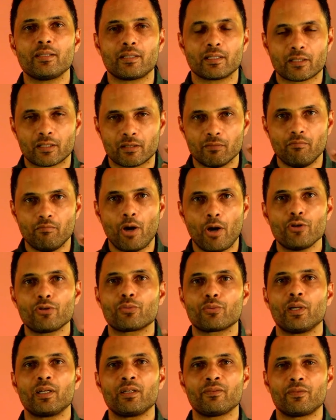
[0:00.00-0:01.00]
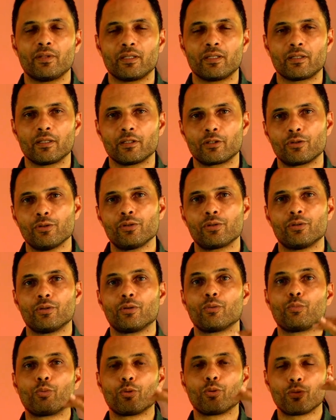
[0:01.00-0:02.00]
that's the most relevant that Google
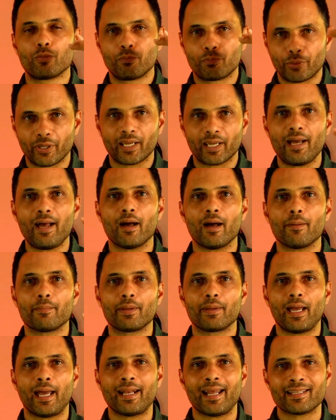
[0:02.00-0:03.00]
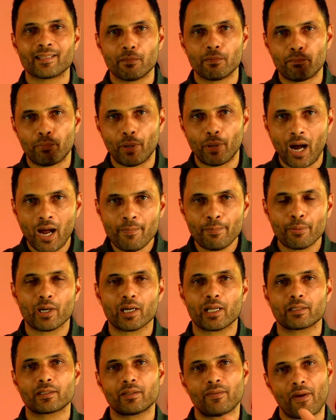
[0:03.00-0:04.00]
will bring up. And as a
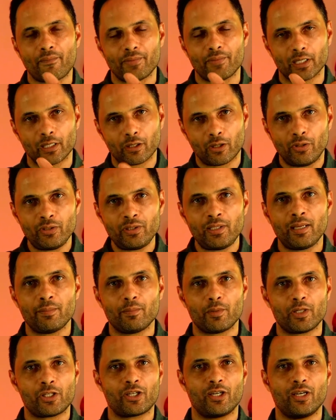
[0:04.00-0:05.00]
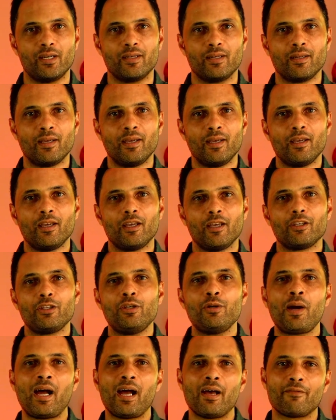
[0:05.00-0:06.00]
byproduct of having a content machine,
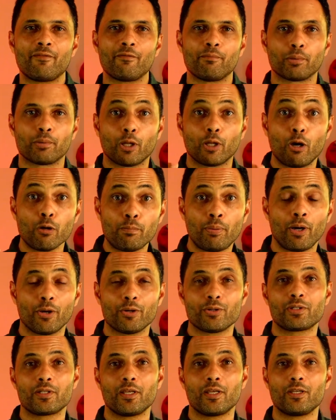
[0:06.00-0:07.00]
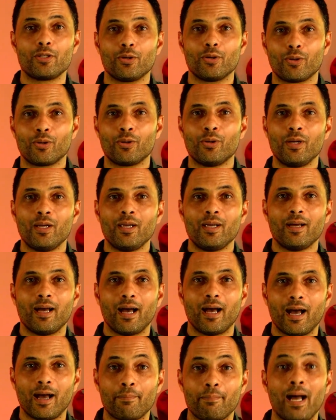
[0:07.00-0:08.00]
you have blog posts that you're
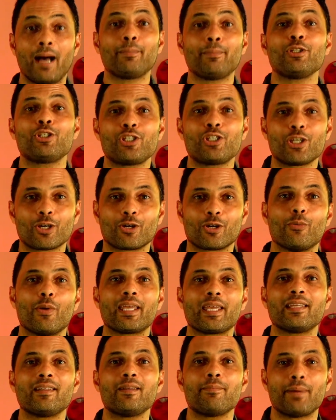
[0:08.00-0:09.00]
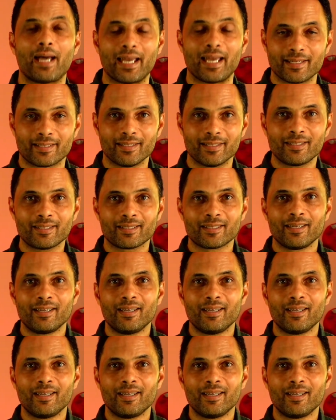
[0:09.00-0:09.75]
uh, publishing on a regular basis